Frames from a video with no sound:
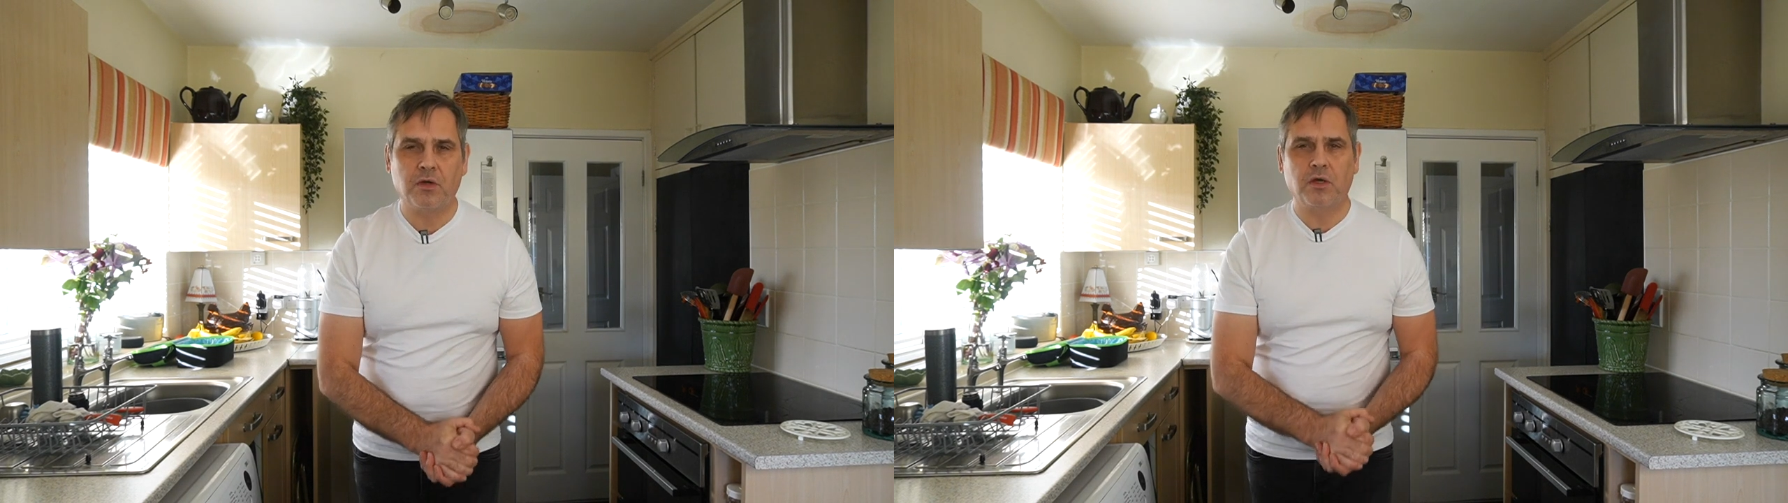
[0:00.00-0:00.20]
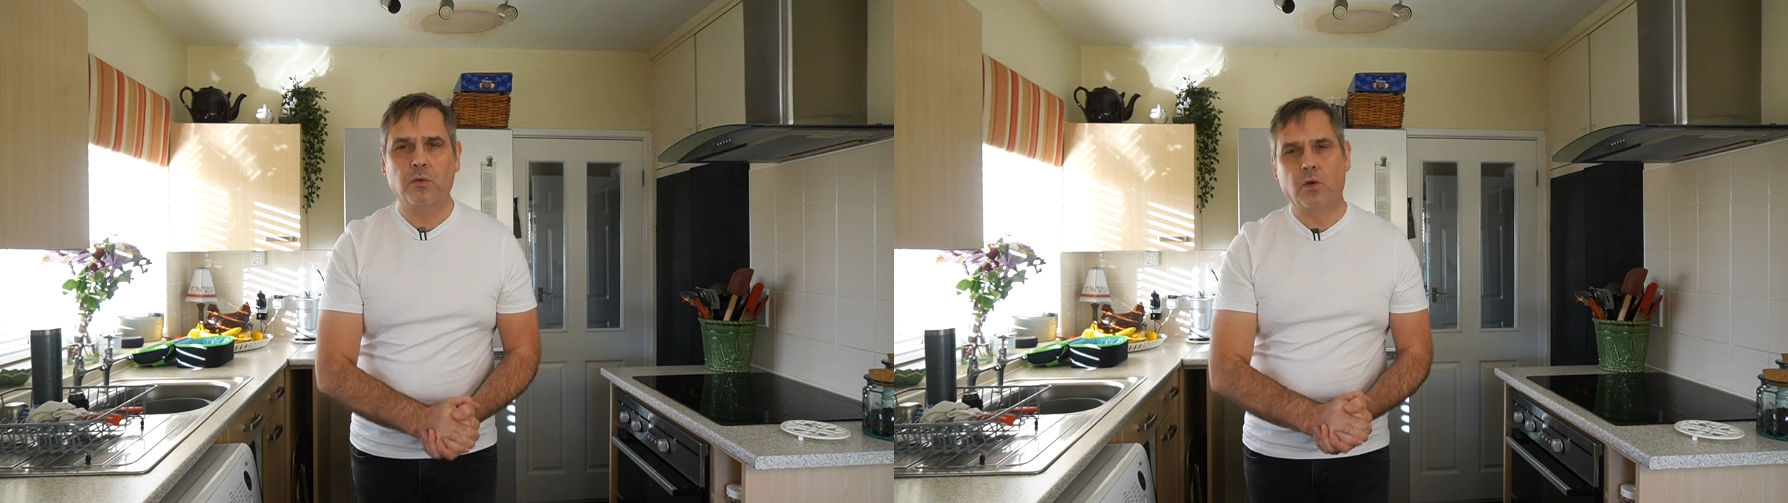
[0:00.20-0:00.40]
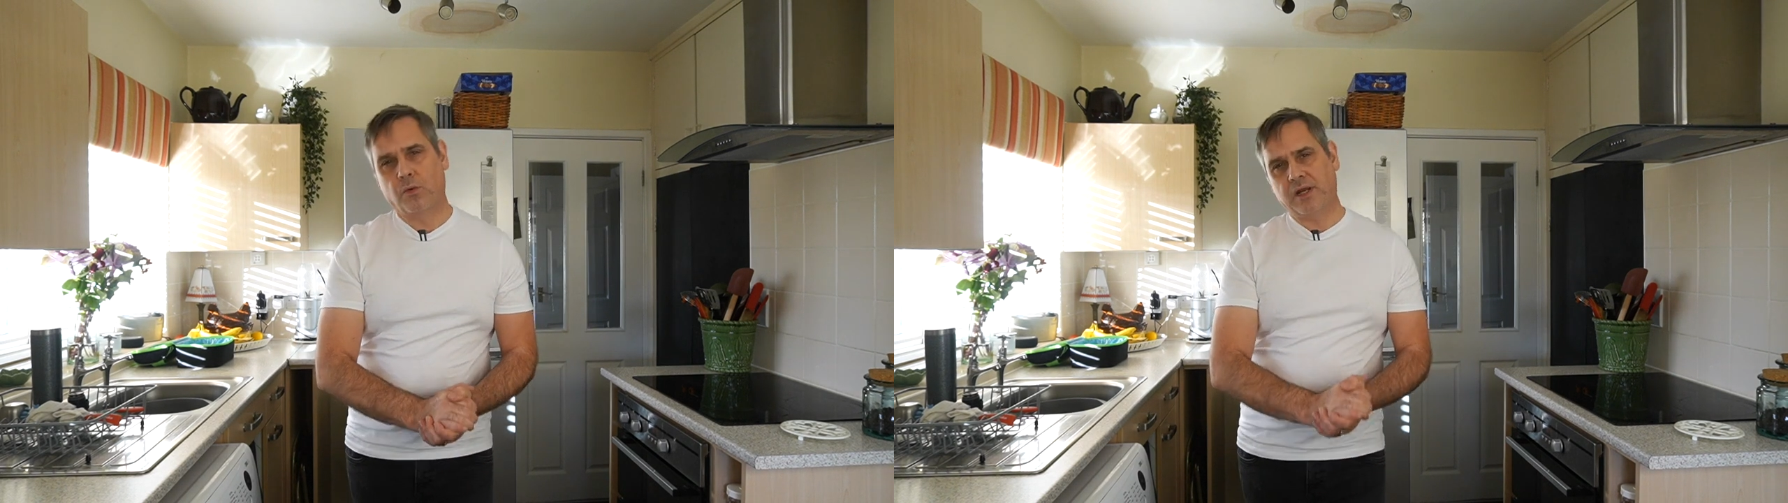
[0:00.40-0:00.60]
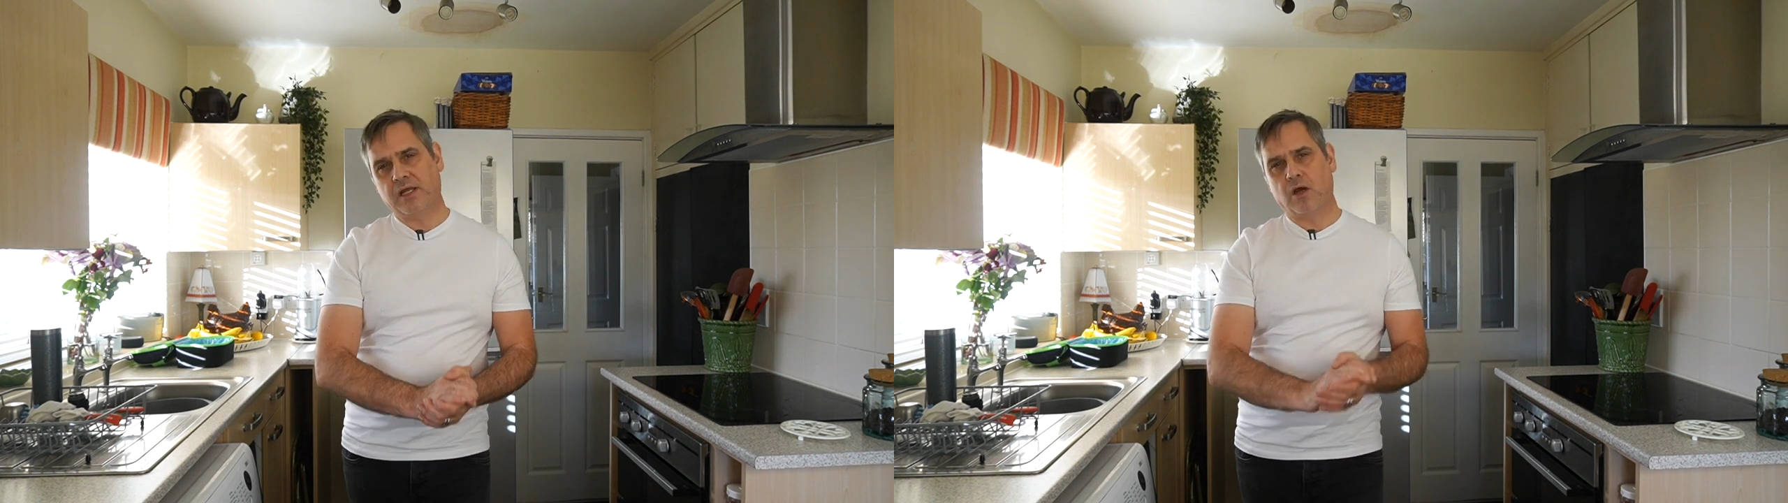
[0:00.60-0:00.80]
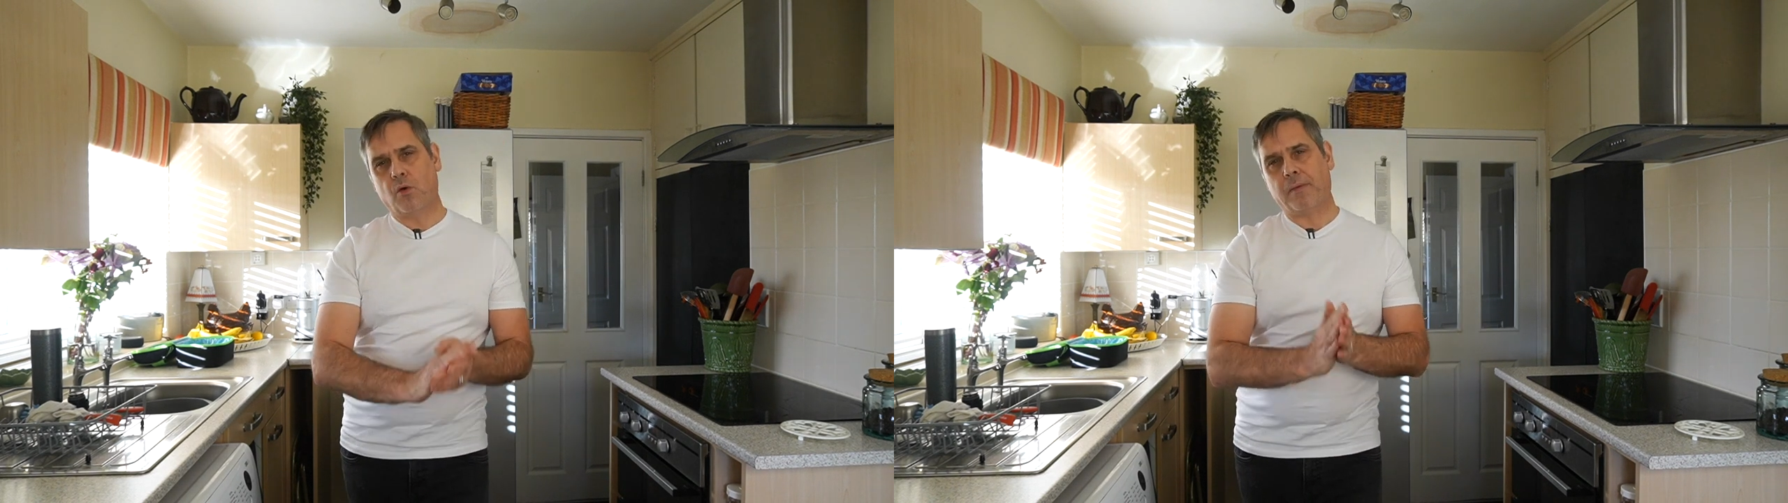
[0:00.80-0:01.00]
you will already
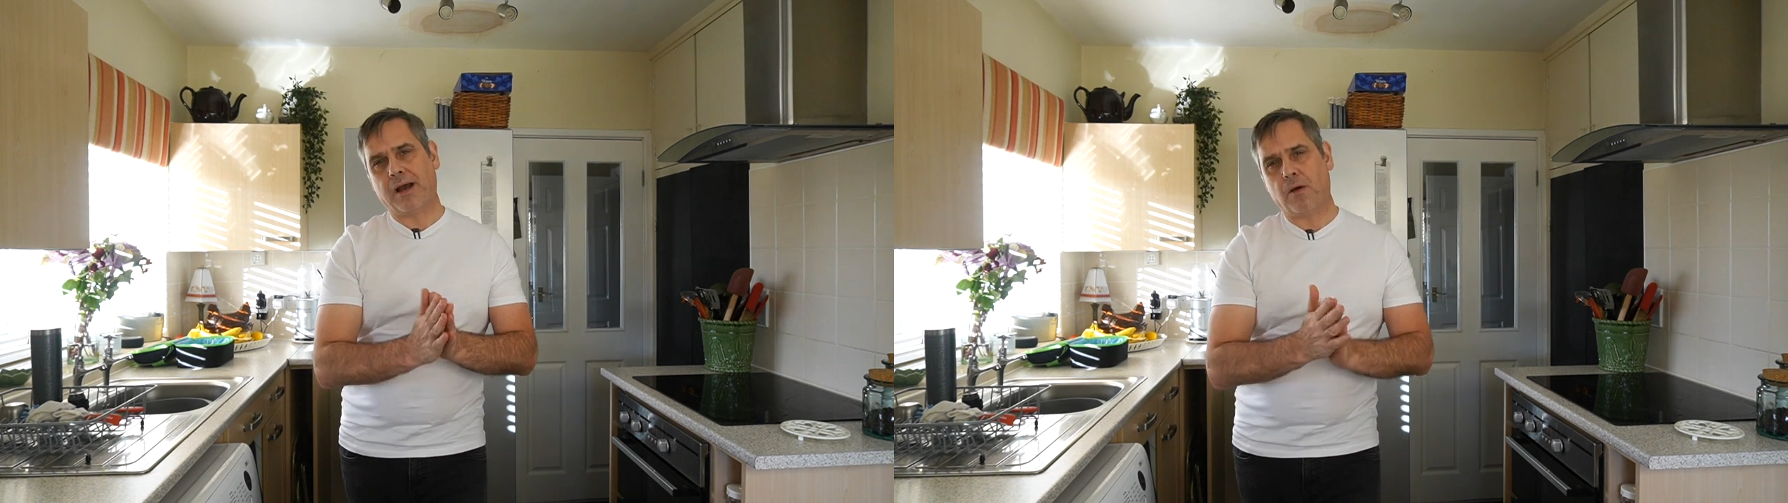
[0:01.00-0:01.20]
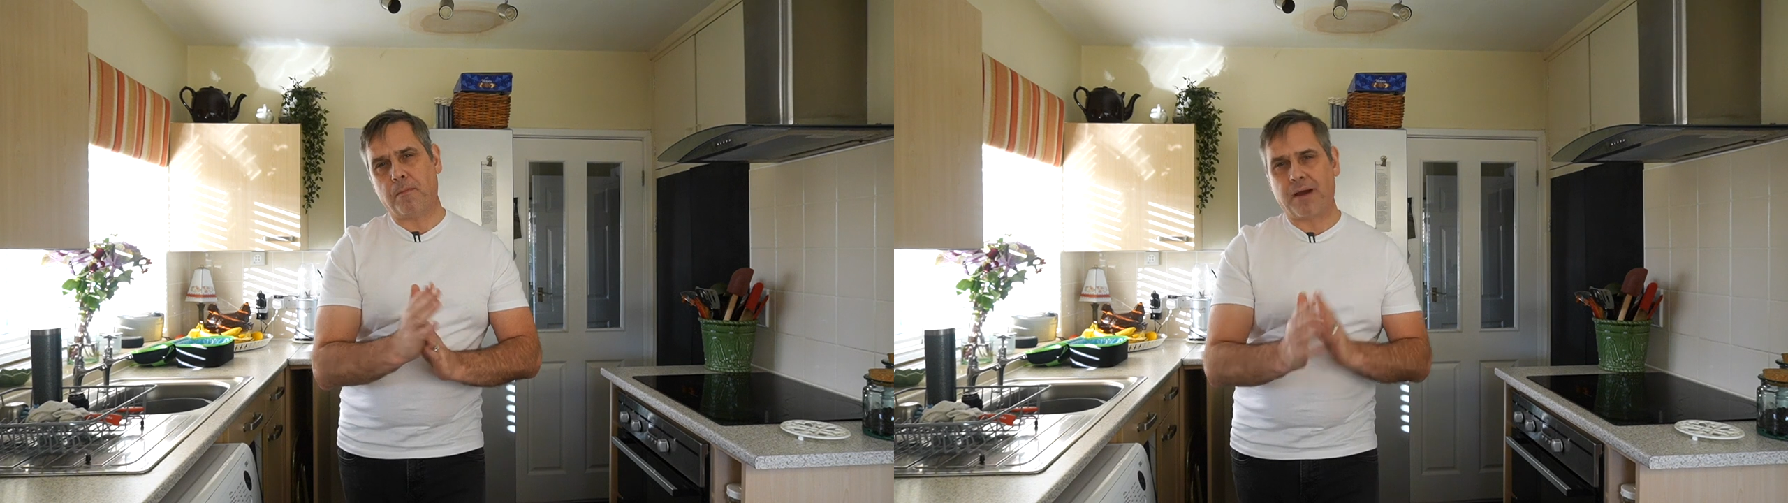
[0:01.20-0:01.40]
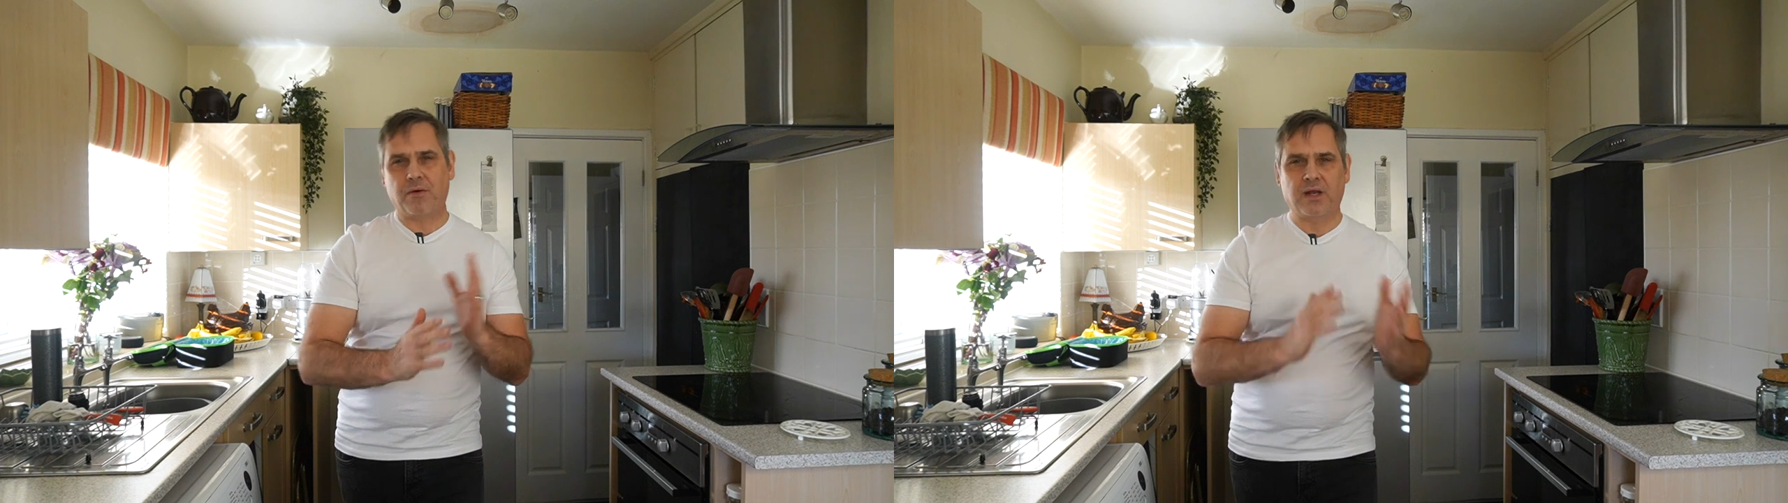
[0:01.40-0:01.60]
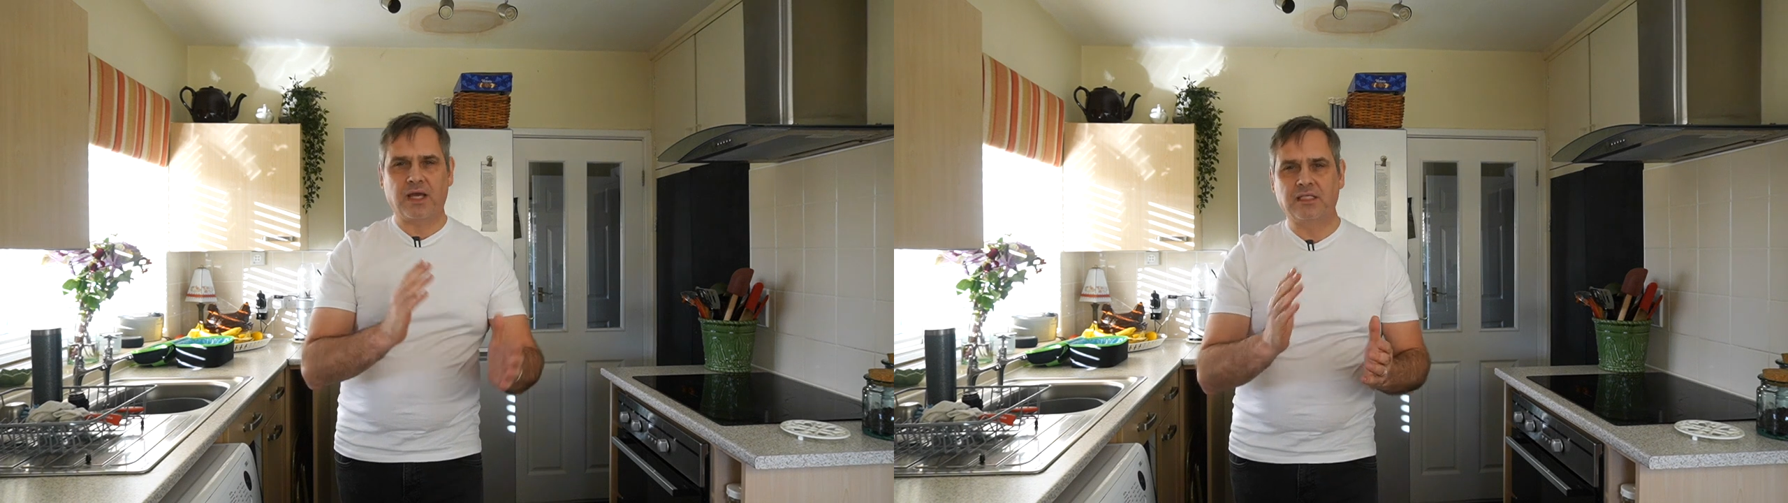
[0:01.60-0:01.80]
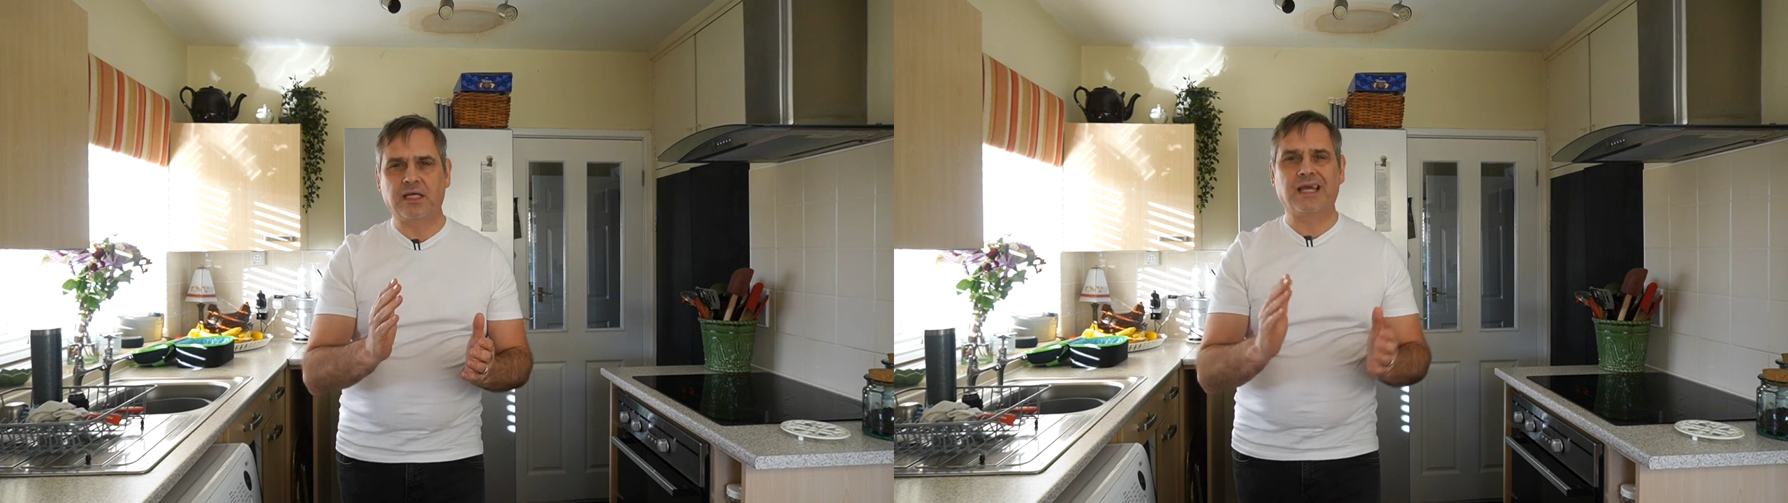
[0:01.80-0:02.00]
know about
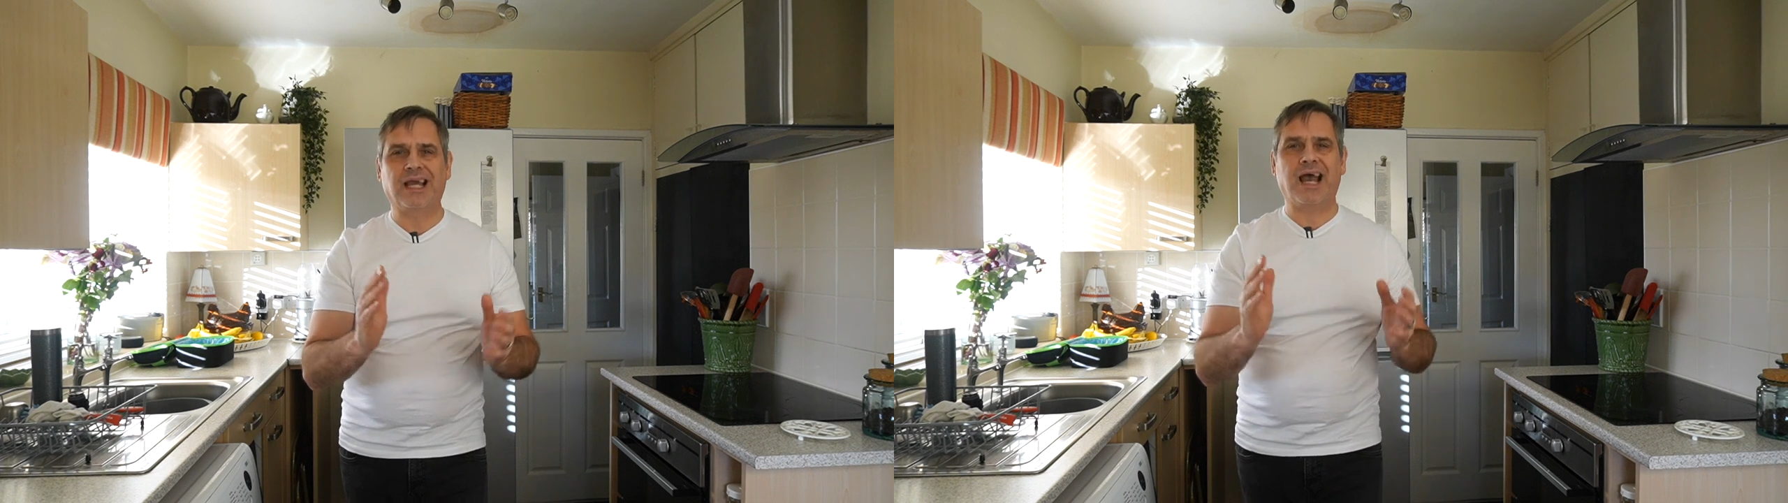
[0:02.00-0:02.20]
marinating